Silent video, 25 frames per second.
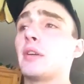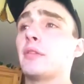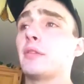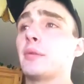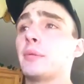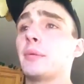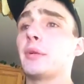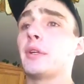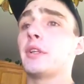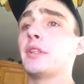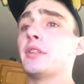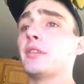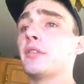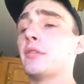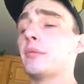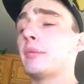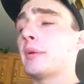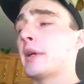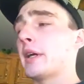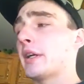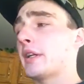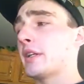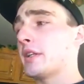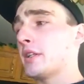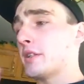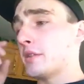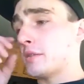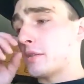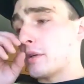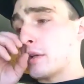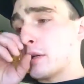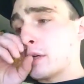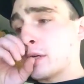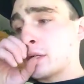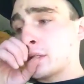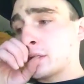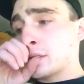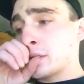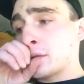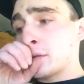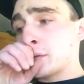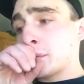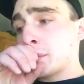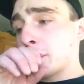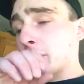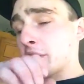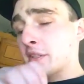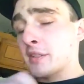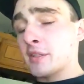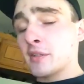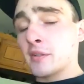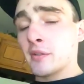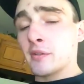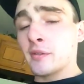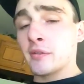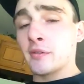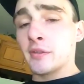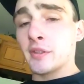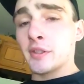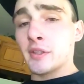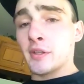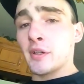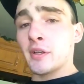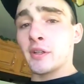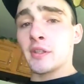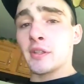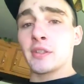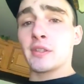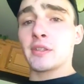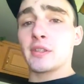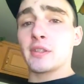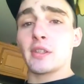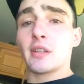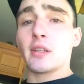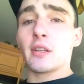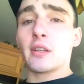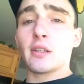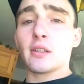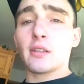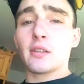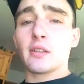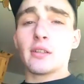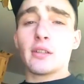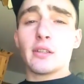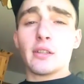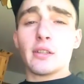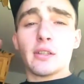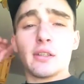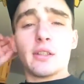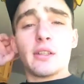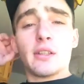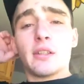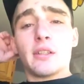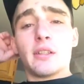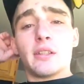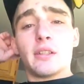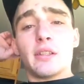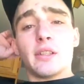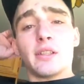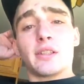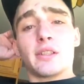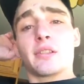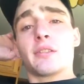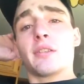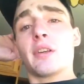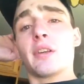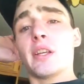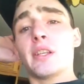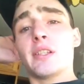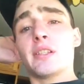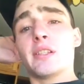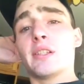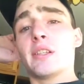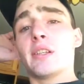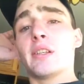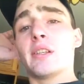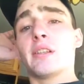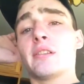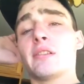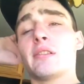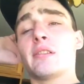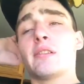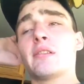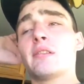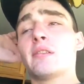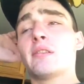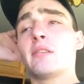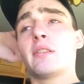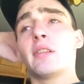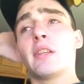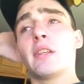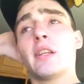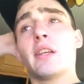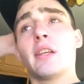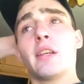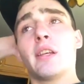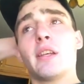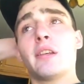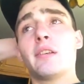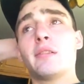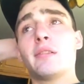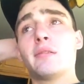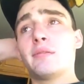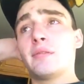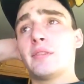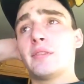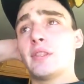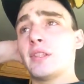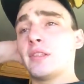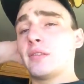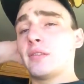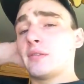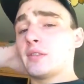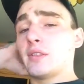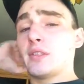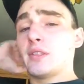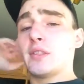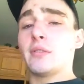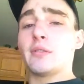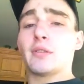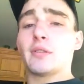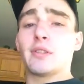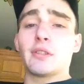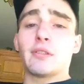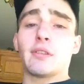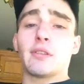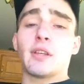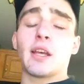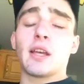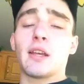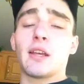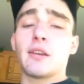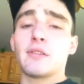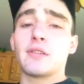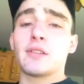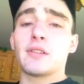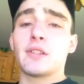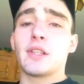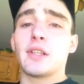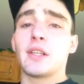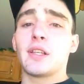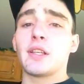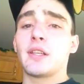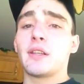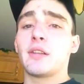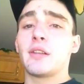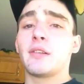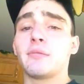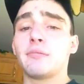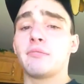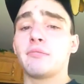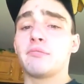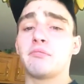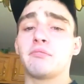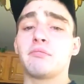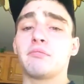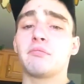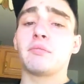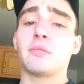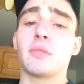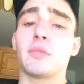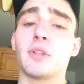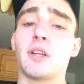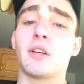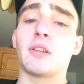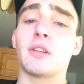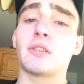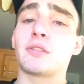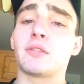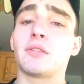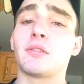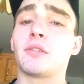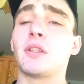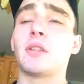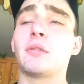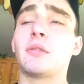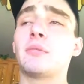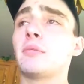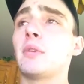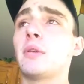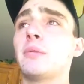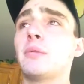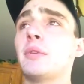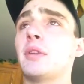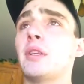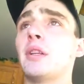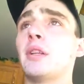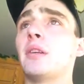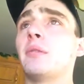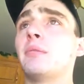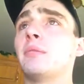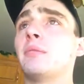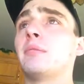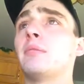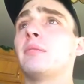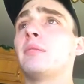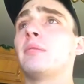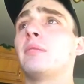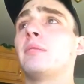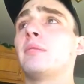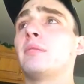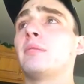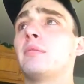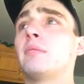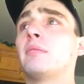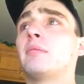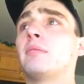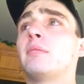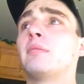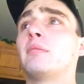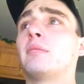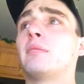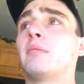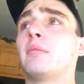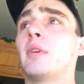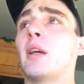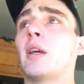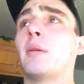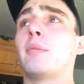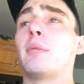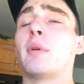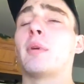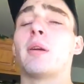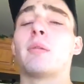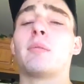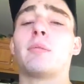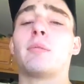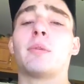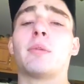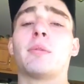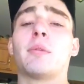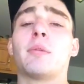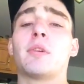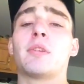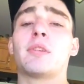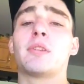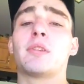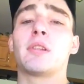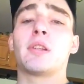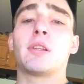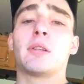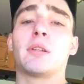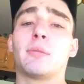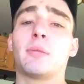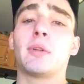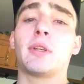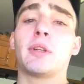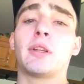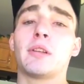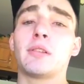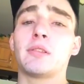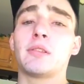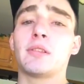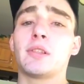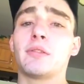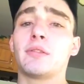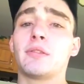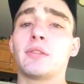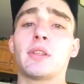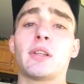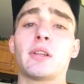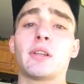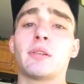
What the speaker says: Everybody dove back into drugs. Everybody dove into all this craziness. They didn't know what to do with their lives. We all screwed up. I mean, I probably worse than anybody else even.